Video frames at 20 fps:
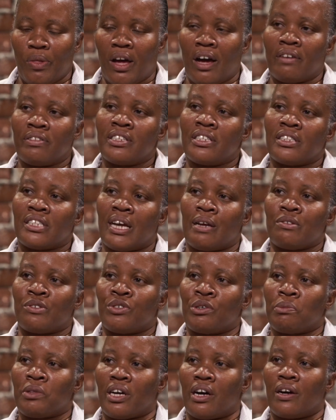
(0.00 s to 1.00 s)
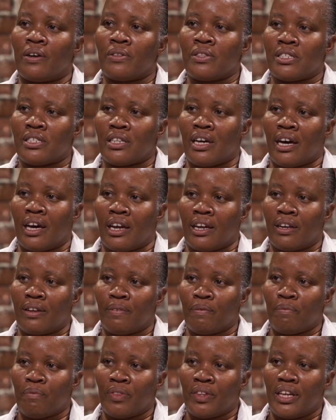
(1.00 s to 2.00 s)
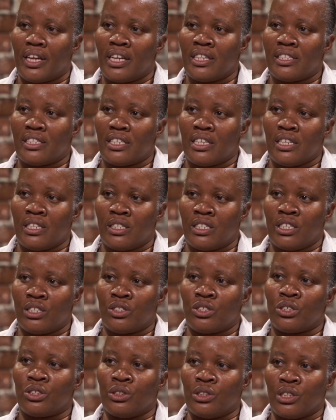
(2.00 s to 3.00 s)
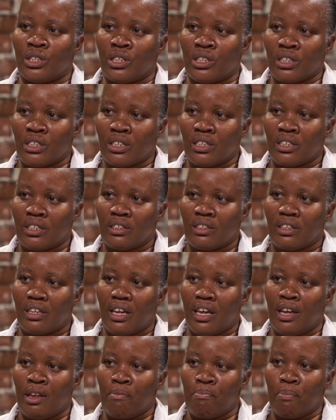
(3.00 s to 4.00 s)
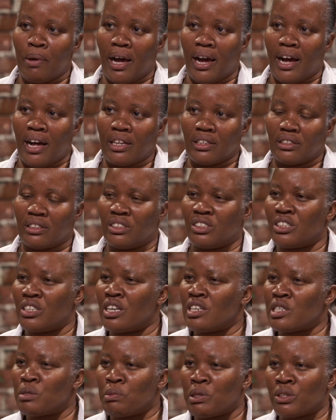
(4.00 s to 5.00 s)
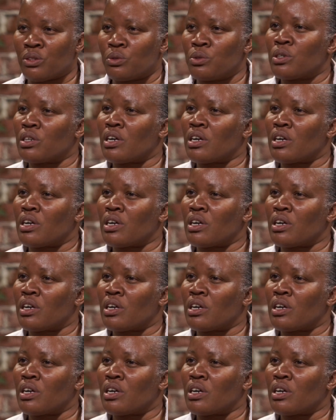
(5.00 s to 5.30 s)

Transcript: Oftentimes from the outside, it's easy to look and pass judgment or